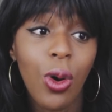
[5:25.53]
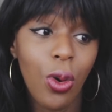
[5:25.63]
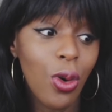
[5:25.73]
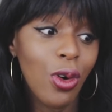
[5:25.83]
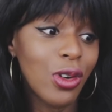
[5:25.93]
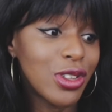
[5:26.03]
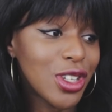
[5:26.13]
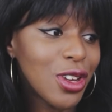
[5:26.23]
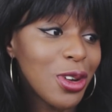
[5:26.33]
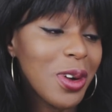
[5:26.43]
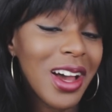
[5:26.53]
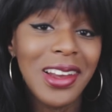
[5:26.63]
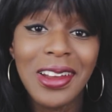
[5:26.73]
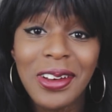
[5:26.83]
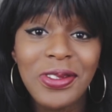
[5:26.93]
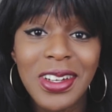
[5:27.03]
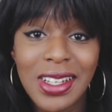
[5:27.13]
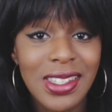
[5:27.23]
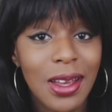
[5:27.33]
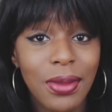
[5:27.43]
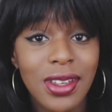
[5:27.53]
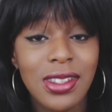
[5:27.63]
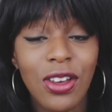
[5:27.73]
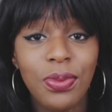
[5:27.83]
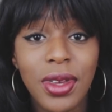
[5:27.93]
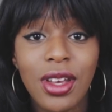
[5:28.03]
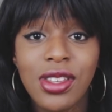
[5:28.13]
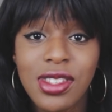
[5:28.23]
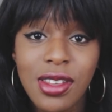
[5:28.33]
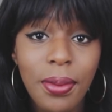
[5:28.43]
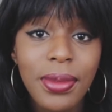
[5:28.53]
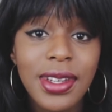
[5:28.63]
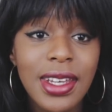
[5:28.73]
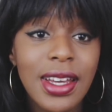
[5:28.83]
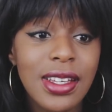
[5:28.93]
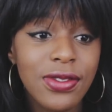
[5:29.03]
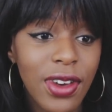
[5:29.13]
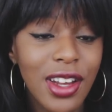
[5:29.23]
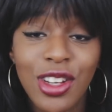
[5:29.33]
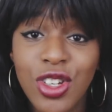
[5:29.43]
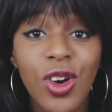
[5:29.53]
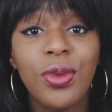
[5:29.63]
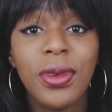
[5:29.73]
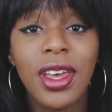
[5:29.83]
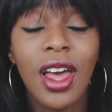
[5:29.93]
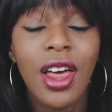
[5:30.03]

Or do I love and accept myself because somebody has finally told me